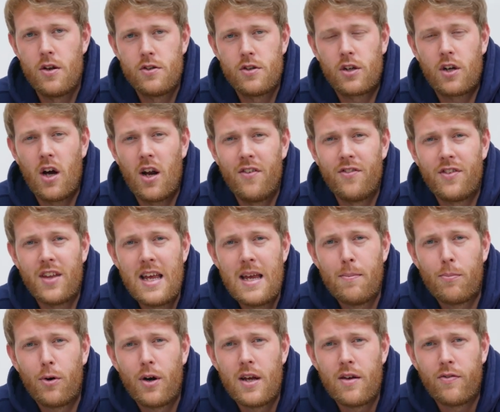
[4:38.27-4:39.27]
is a kind of
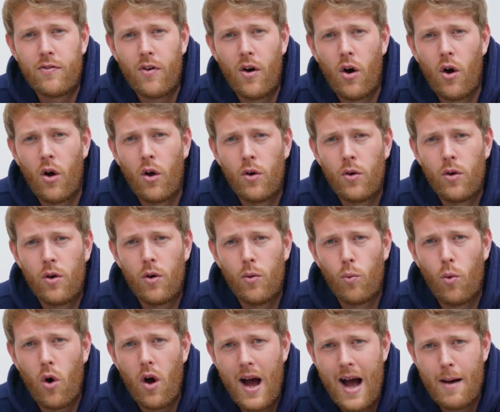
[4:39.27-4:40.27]
debrief on
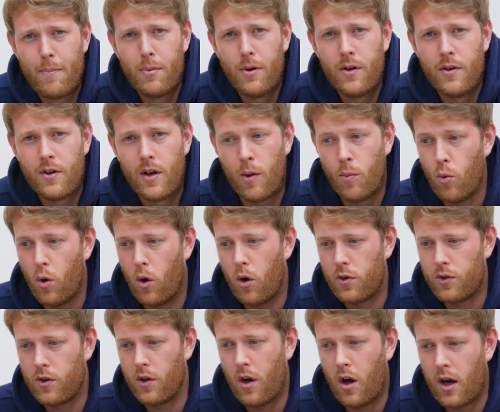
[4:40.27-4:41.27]
what happened and what